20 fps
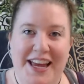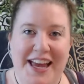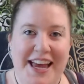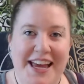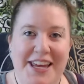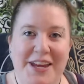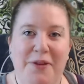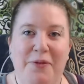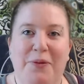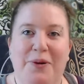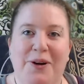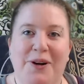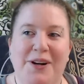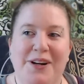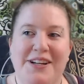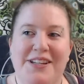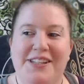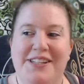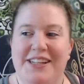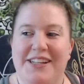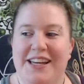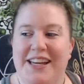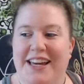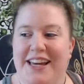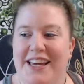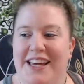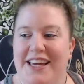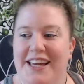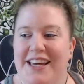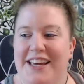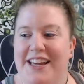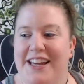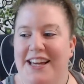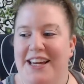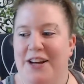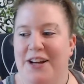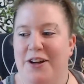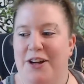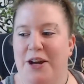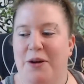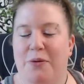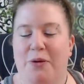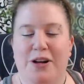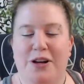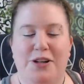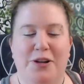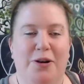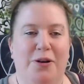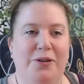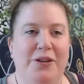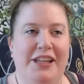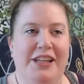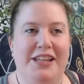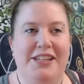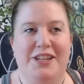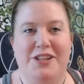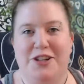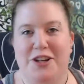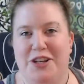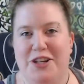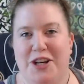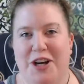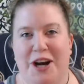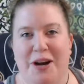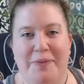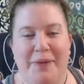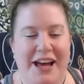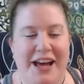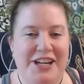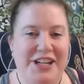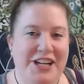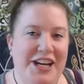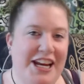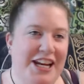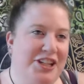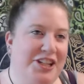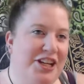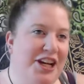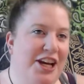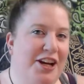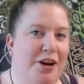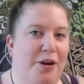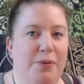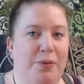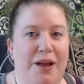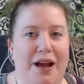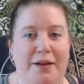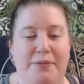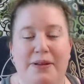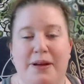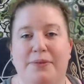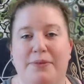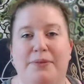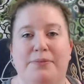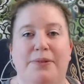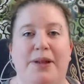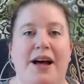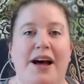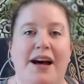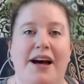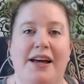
you weren't you know, you weren't told that this is just your imagination or blah, blah, blah, blah.